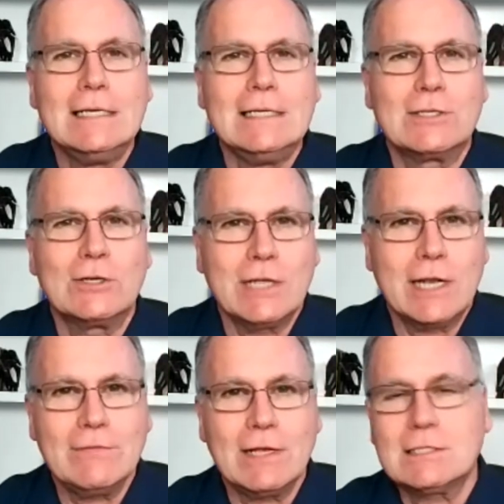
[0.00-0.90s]
So
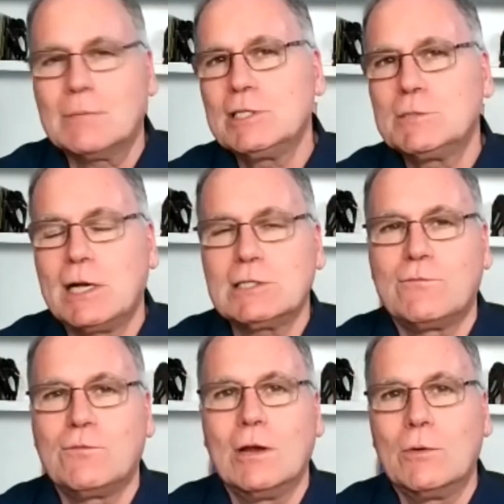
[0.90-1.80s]
today I've got something special
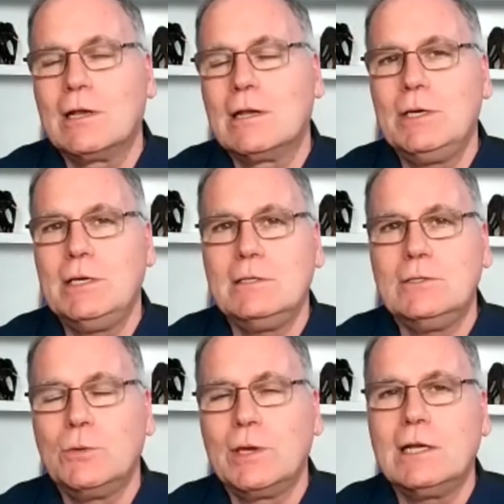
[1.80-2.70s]
for you. We're going to be
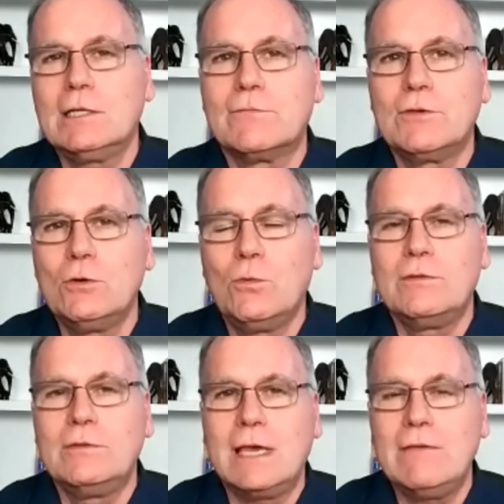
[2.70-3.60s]
doing an interview
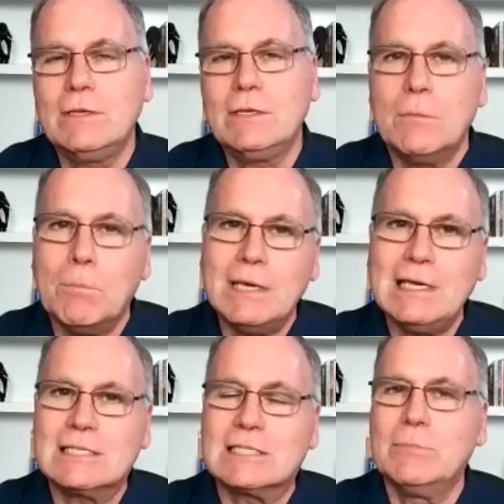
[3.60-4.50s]
with David
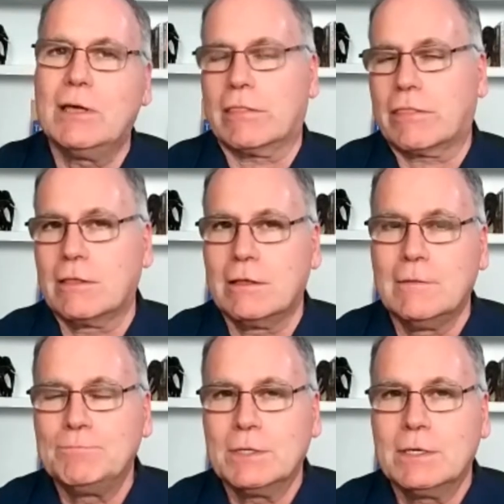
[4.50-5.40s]
B. Smith,
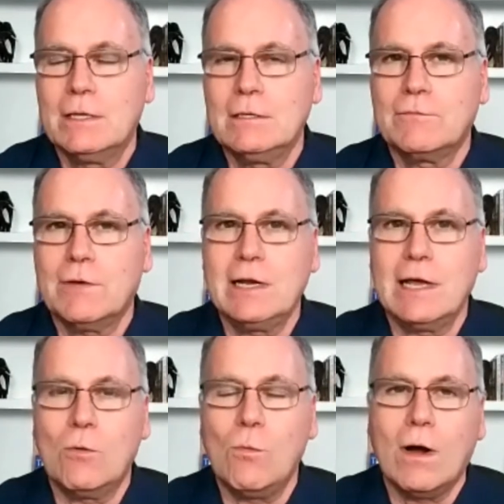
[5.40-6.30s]
and you'll find
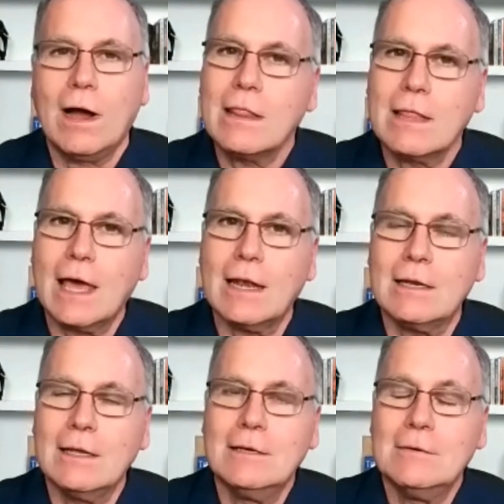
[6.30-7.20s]
out why that
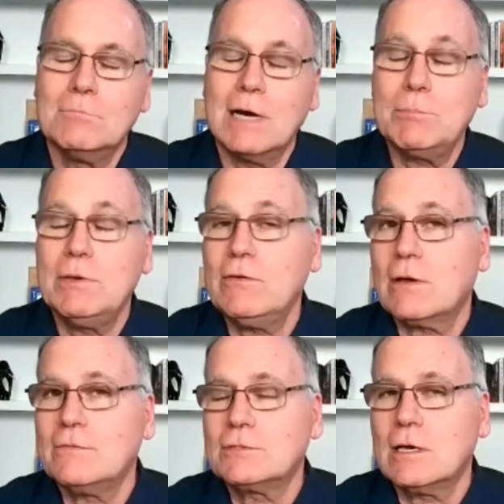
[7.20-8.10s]
might be
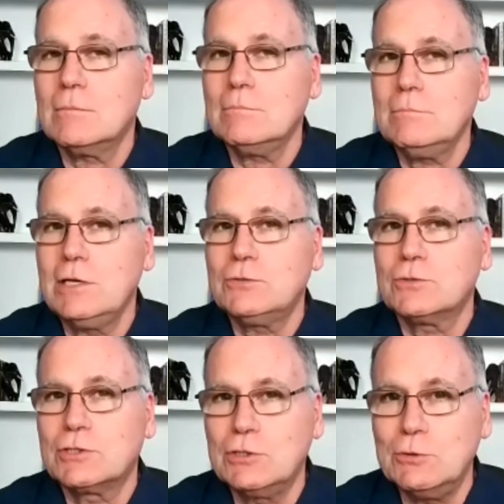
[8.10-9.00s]
of some
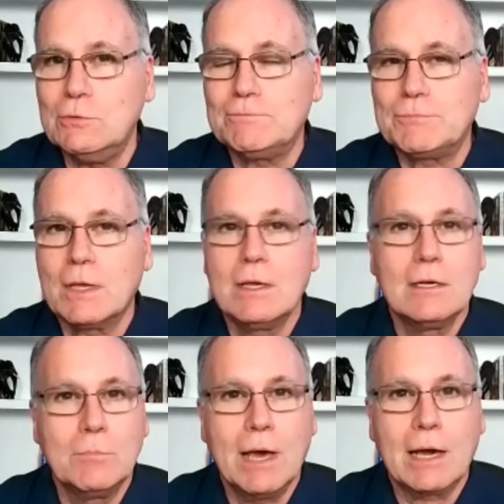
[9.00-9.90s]
interest to you.
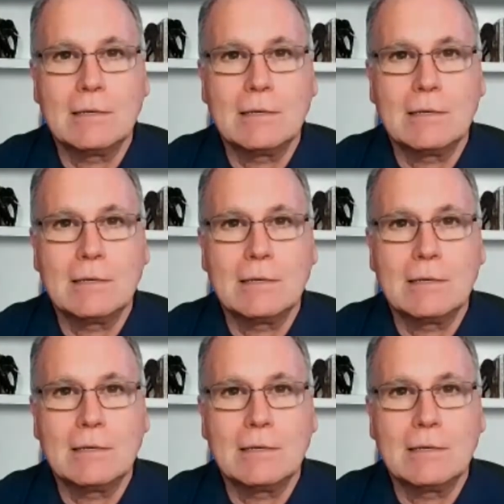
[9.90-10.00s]
Back in a